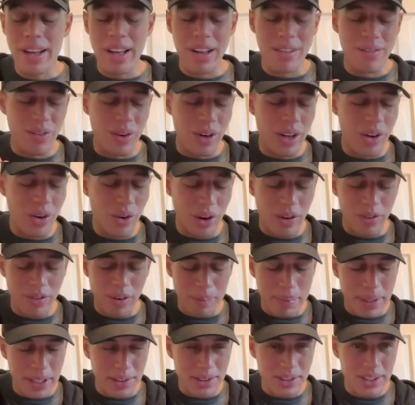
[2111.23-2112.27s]

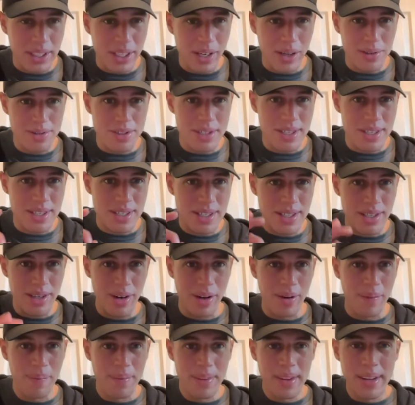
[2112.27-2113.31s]
Zito to
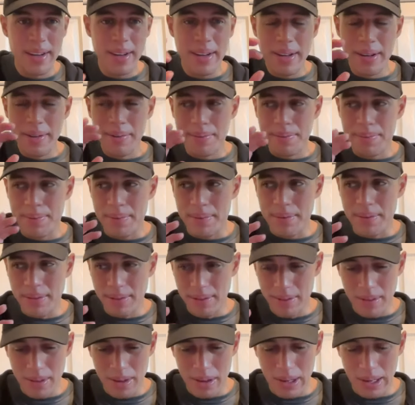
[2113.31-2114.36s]
still
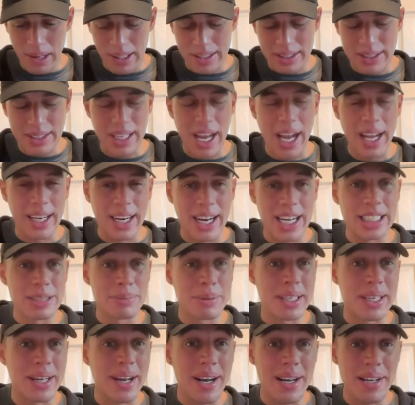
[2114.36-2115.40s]
sign guys,
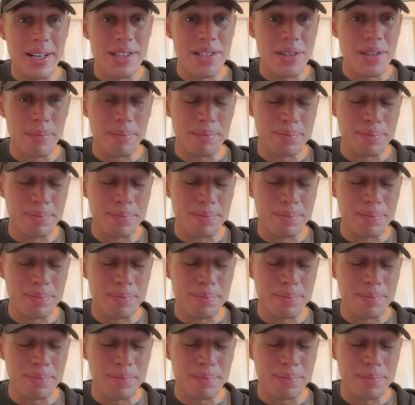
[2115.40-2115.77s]
because